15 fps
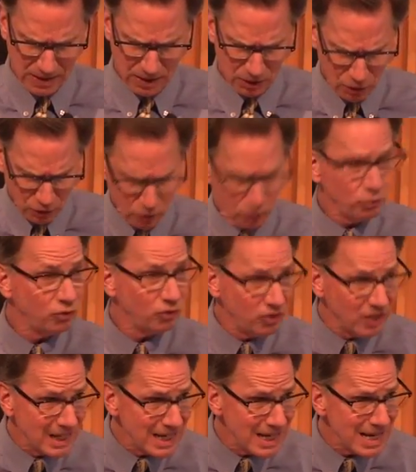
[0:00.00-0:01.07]
Do you
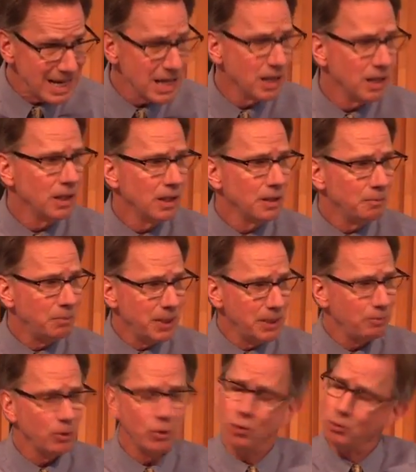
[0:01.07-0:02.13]
see
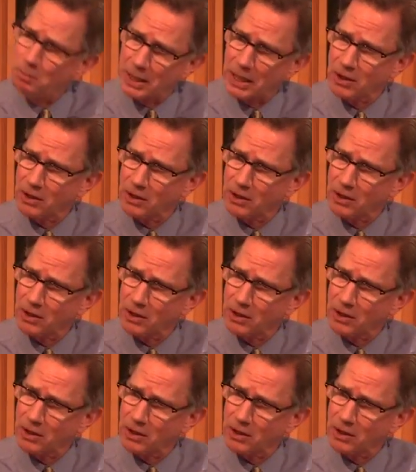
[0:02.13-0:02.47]
people who bear